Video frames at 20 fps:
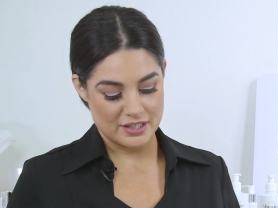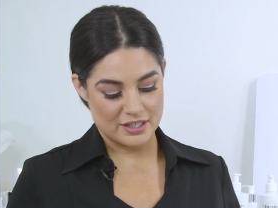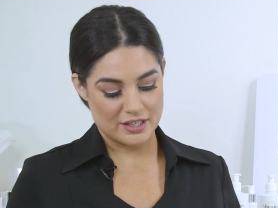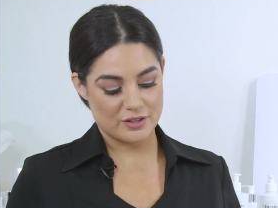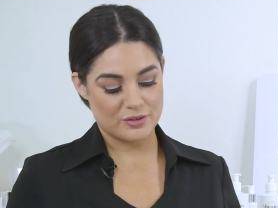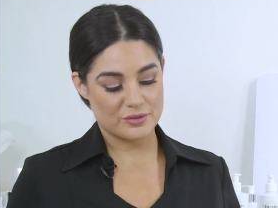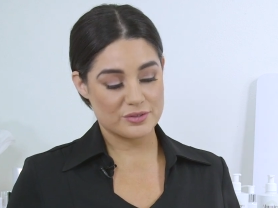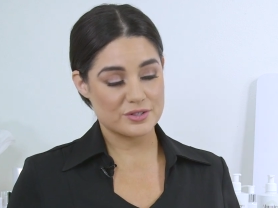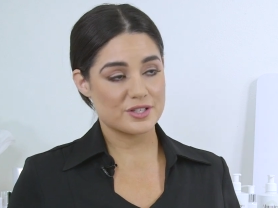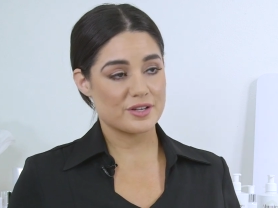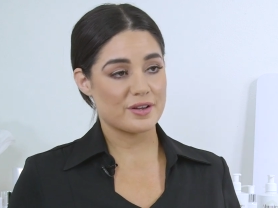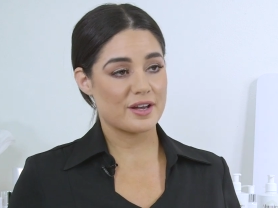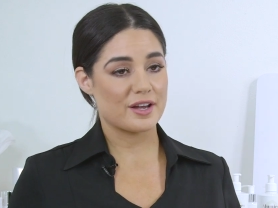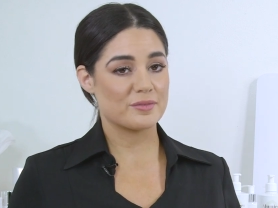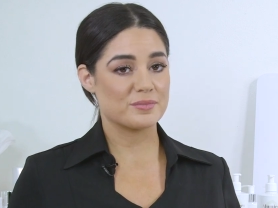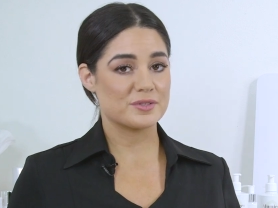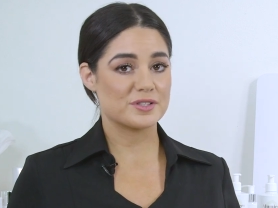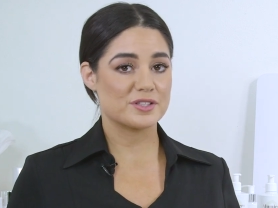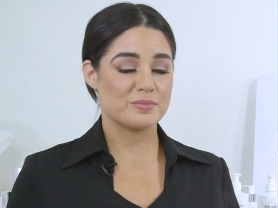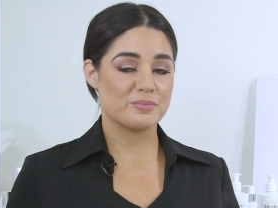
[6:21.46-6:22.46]
It also
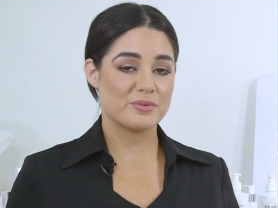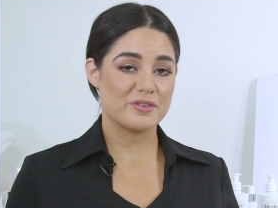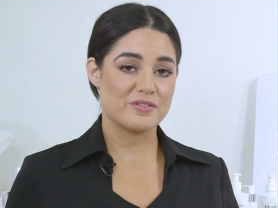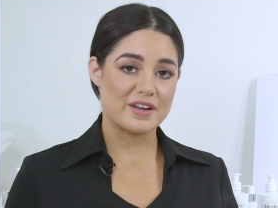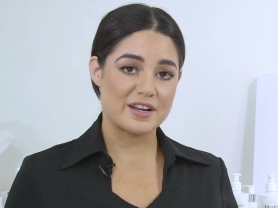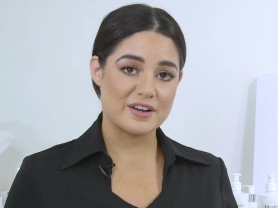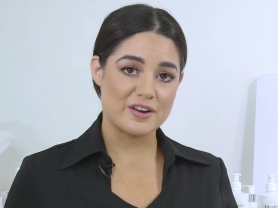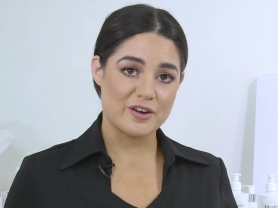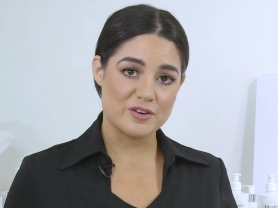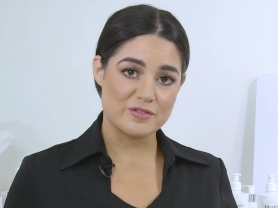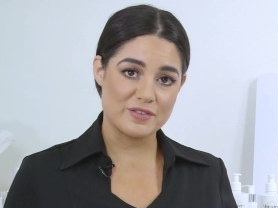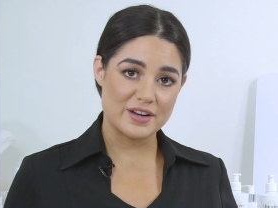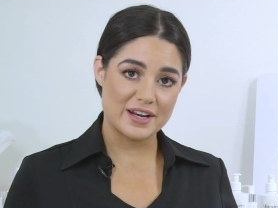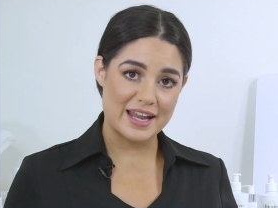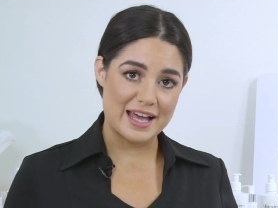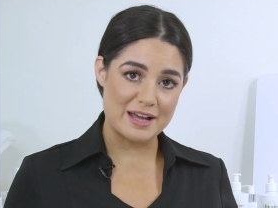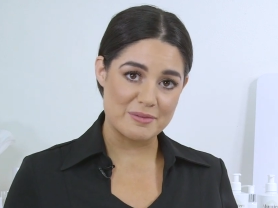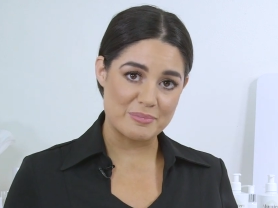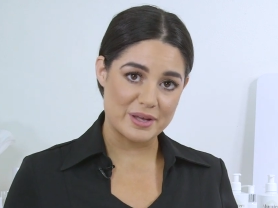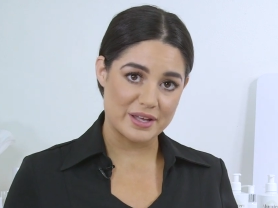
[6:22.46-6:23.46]
helps to prevent
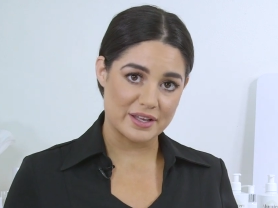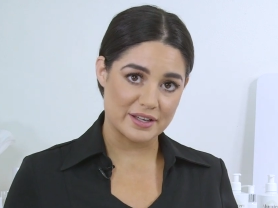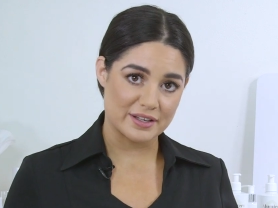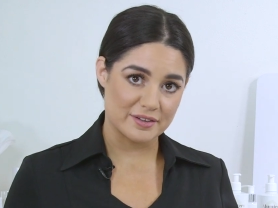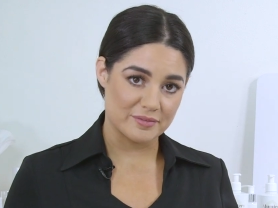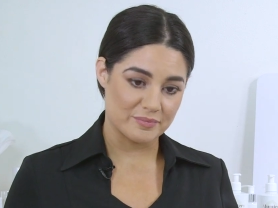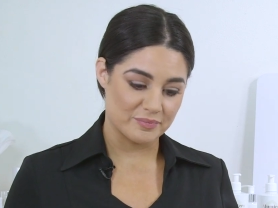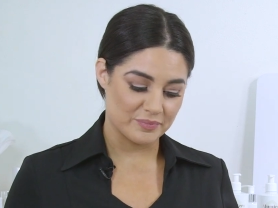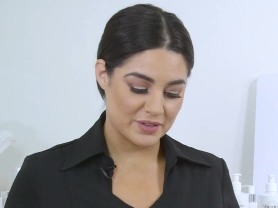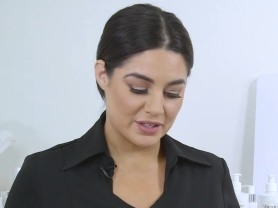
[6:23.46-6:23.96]
overlapping.